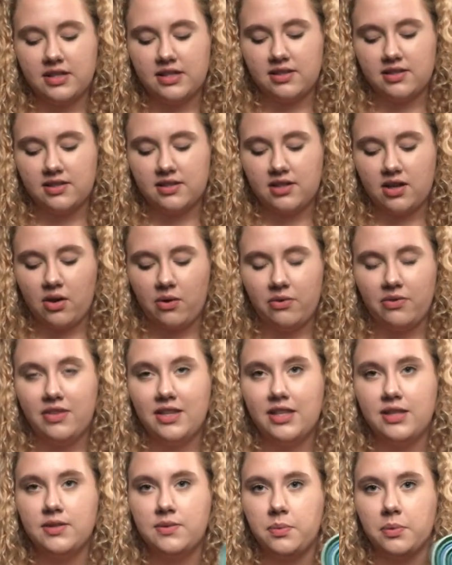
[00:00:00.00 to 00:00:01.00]
And so
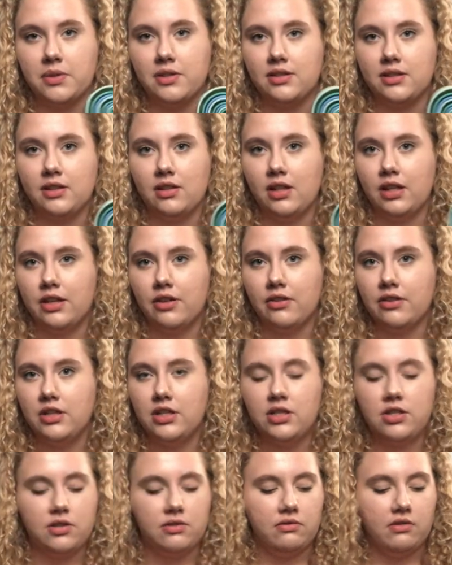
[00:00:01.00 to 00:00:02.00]
these were
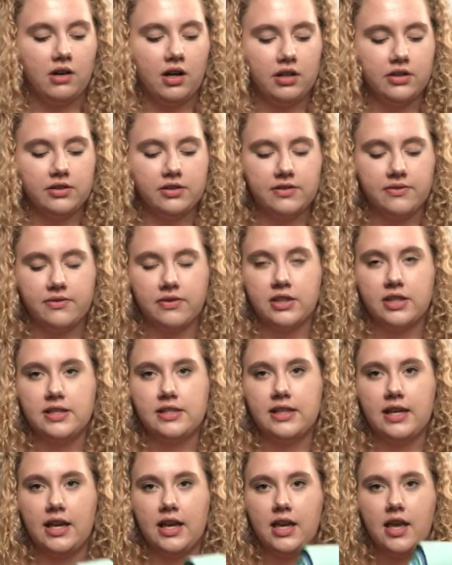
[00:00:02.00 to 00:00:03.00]
literally $2 for
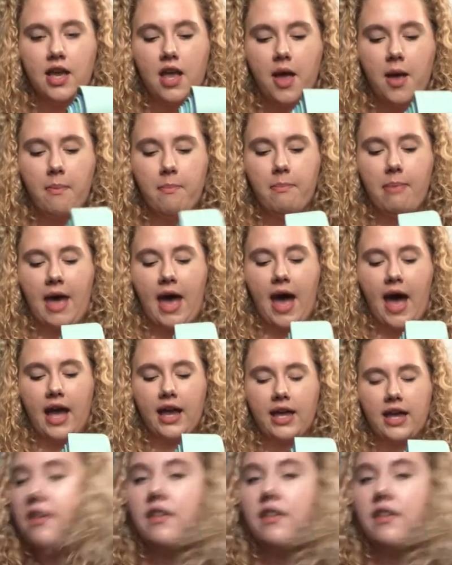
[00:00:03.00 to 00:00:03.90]
this like pack.